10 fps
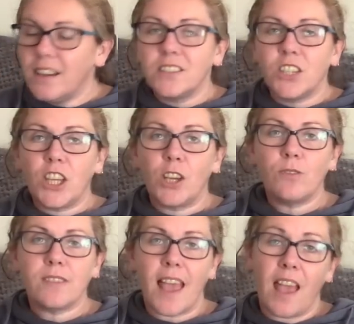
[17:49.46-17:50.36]
to
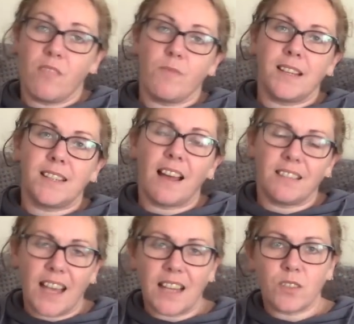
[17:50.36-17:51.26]
use it if my
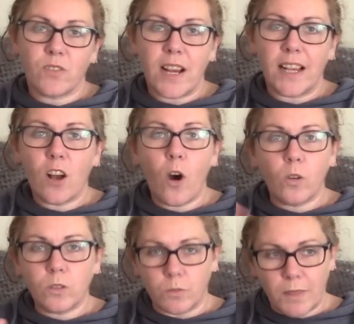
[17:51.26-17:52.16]
dad gets really
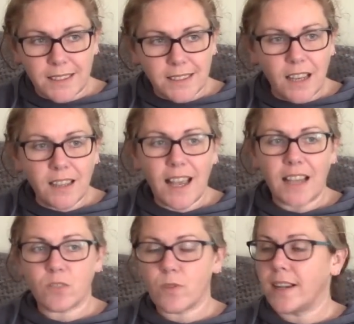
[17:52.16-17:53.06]
cold or my son
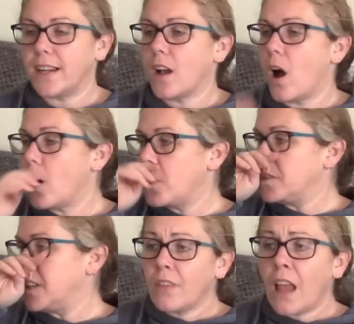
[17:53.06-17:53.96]
gets really
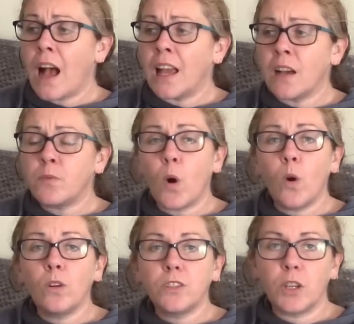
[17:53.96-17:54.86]
cold. I have
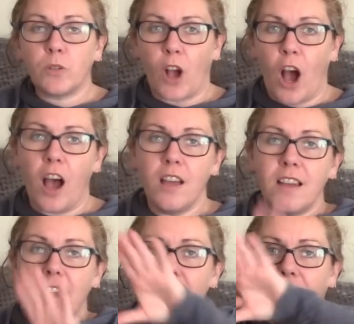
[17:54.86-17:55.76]
also got
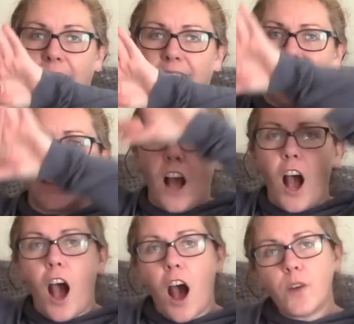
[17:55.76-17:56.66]
like this
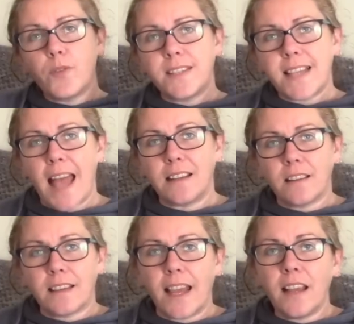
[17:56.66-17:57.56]
half a tent
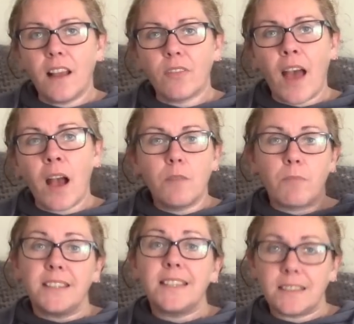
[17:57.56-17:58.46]
thing that
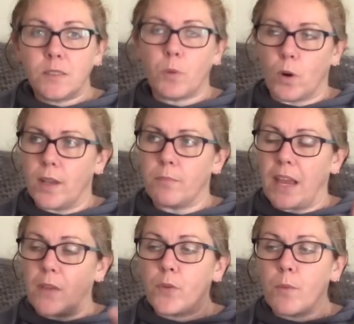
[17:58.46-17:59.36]
my sister bought it
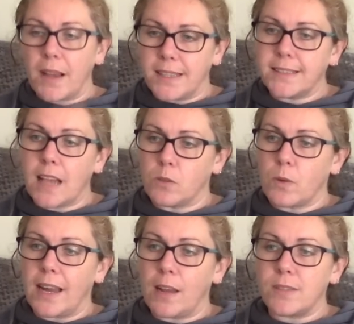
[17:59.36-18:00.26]
me for my son
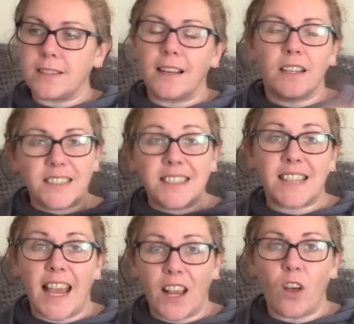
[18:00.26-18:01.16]
when he was little to
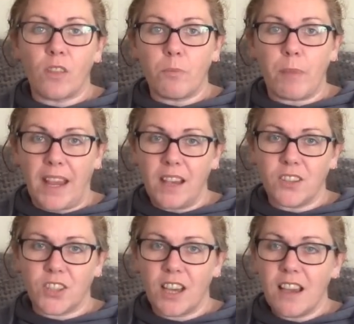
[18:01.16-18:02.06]
take on the
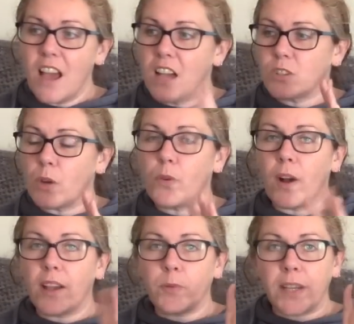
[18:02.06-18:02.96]
beach. So I thought if we